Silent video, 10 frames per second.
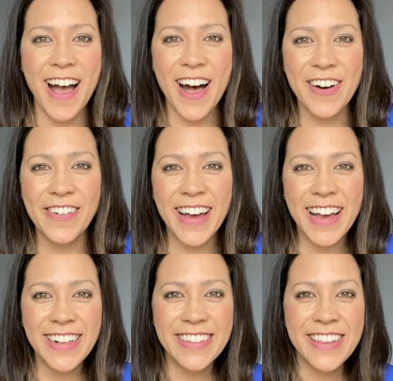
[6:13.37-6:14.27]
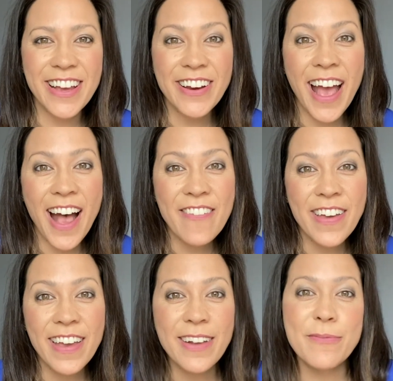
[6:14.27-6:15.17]
All right, so there you have
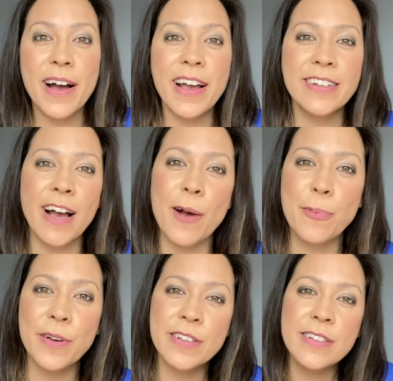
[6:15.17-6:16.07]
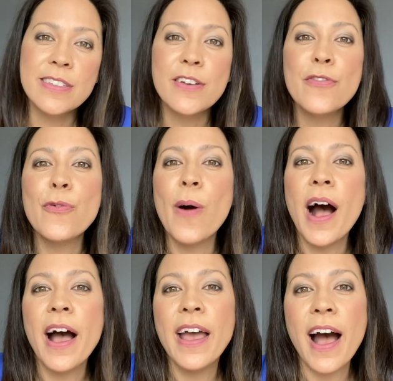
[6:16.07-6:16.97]
it. My top reasons of
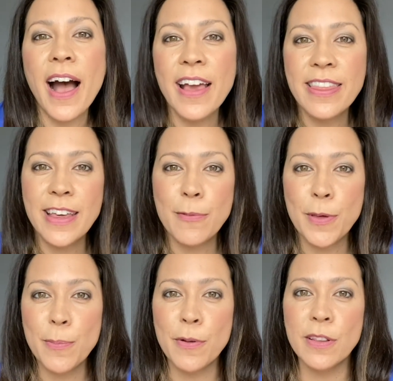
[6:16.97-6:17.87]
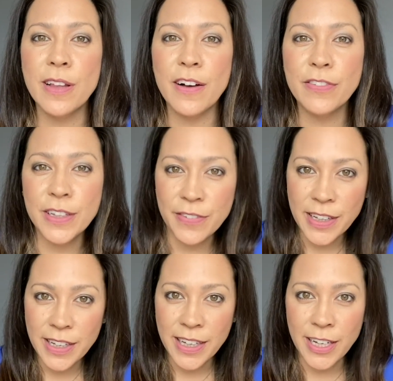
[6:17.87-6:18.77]
why I think people love
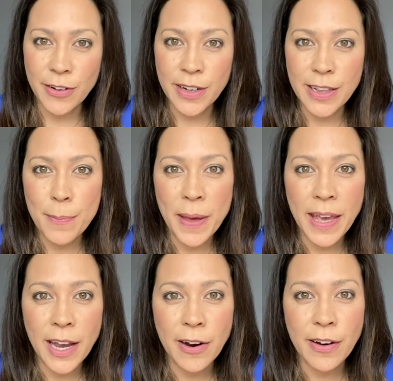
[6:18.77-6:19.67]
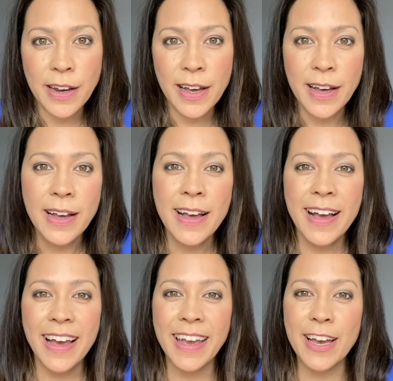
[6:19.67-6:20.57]
living it here in the Bay Area
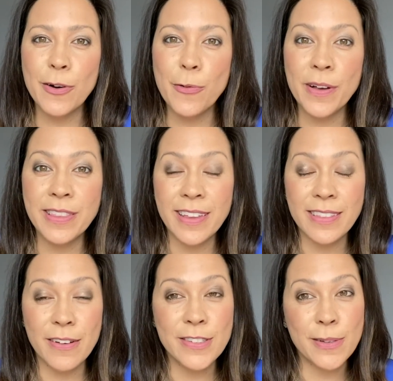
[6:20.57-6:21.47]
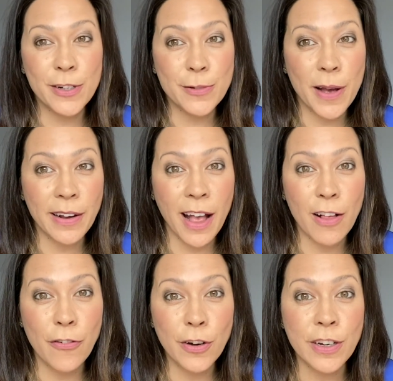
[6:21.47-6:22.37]
and what they love so much about
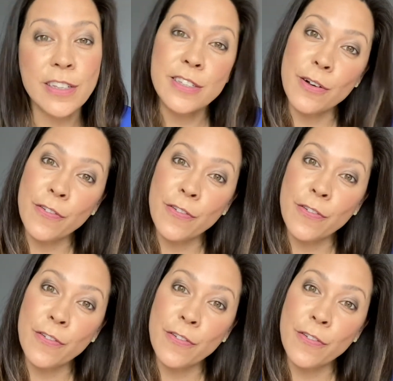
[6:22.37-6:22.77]
California. So if